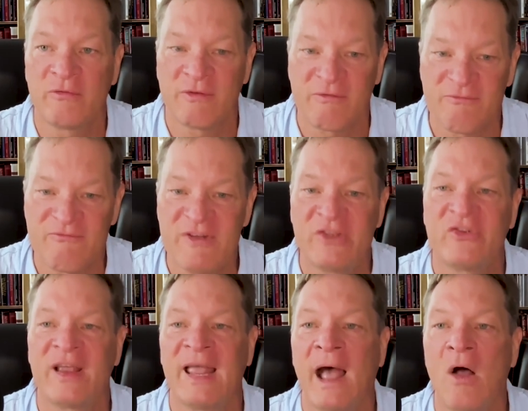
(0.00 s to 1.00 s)
of a
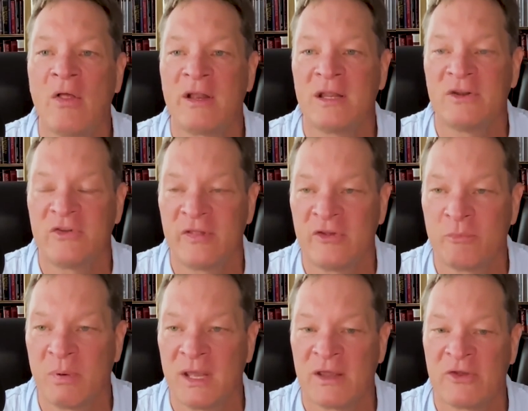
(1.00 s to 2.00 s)
physicality to these
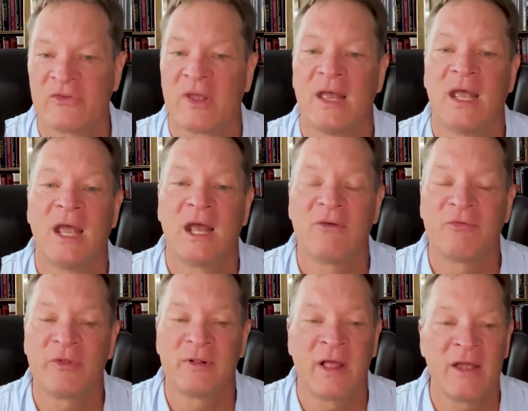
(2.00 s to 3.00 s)
beings. And
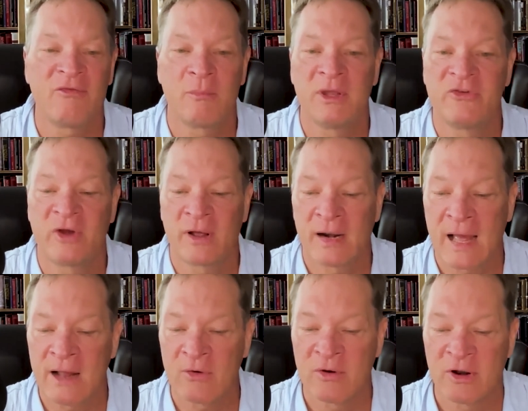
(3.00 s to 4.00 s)
for the life of me, John,
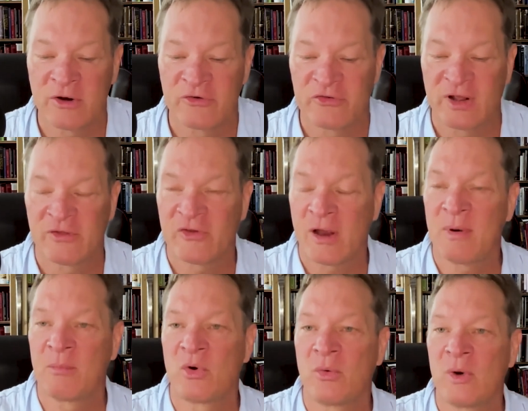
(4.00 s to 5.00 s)
I don't understand this. I
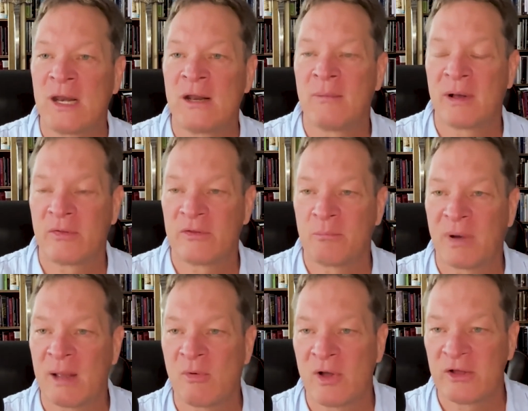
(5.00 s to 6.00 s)
remember reading about the
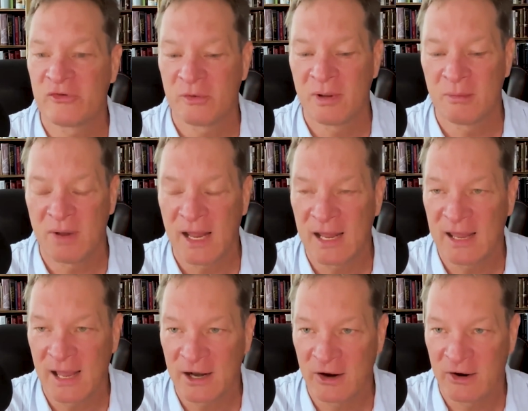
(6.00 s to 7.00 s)
Bible Answer Man, Hank
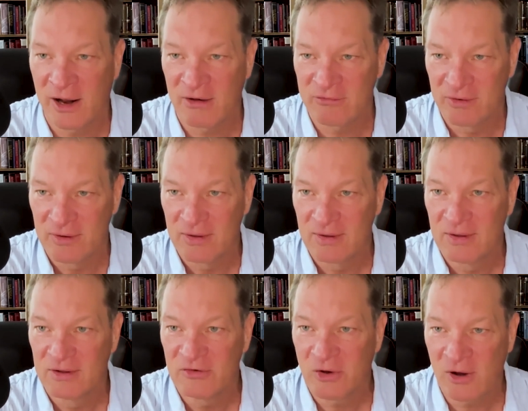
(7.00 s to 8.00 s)
Hanegraaff,
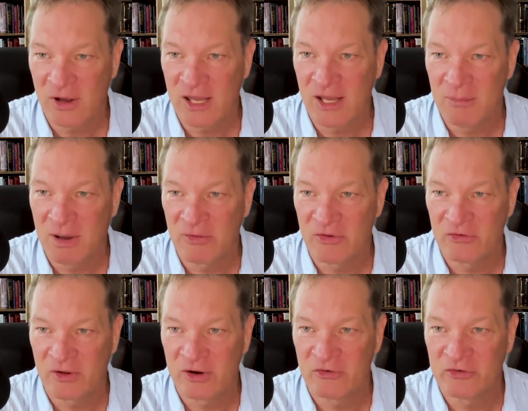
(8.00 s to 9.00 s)
talking about this
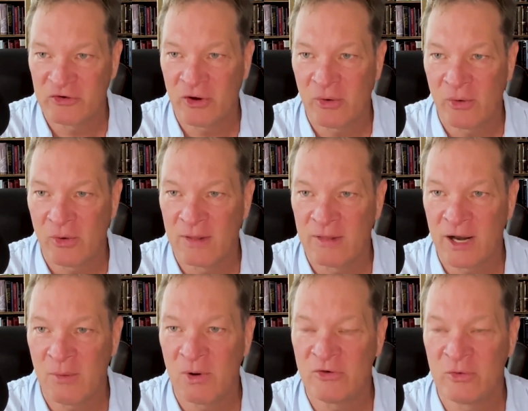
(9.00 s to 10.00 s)
on his show. And then
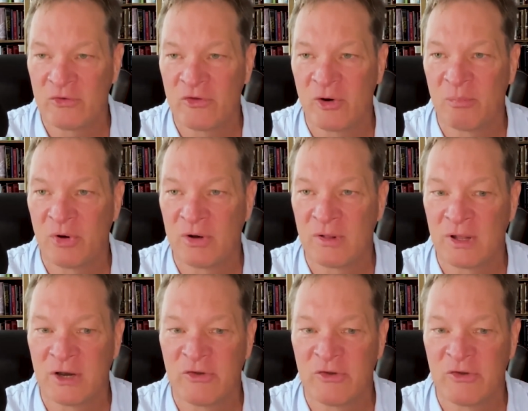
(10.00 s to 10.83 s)
I went to his little booklet, and